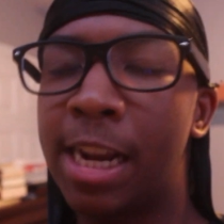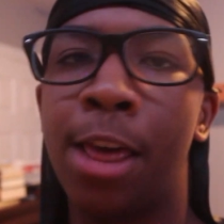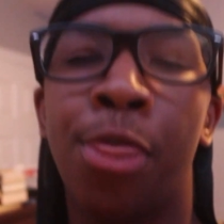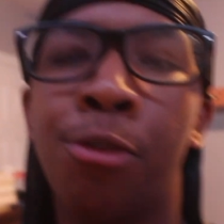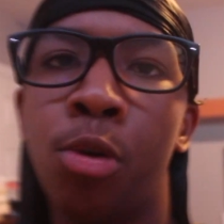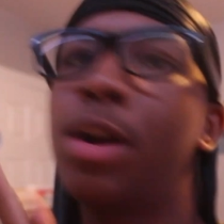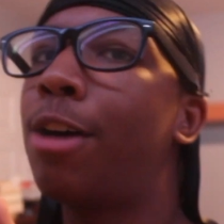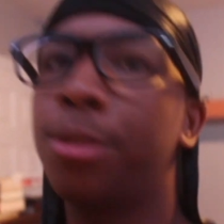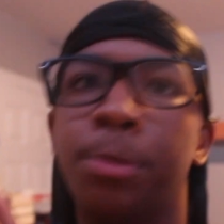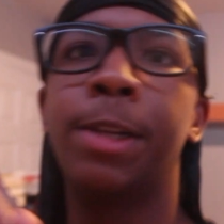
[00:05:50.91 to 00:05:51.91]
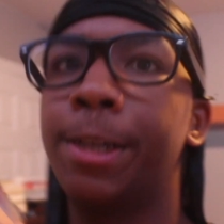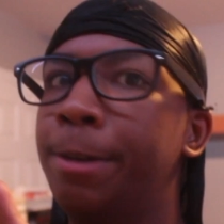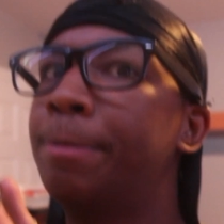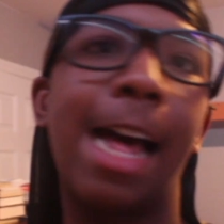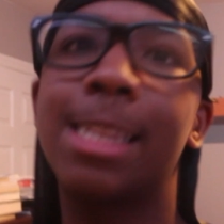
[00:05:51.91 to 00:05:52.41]
and I throw it out the window.
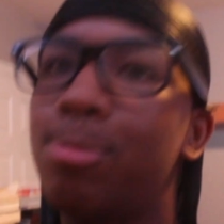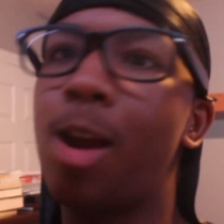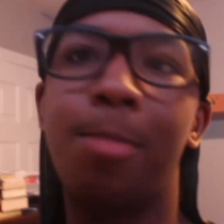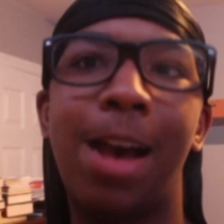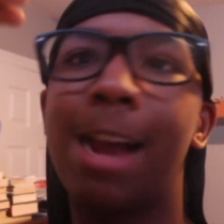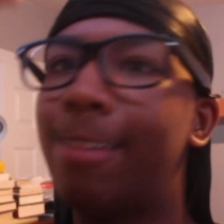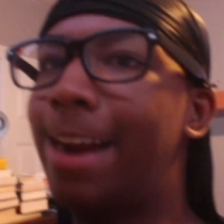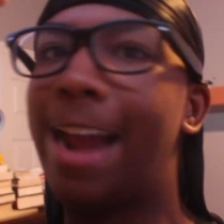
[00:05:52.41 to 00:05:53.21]
That's where I'm at right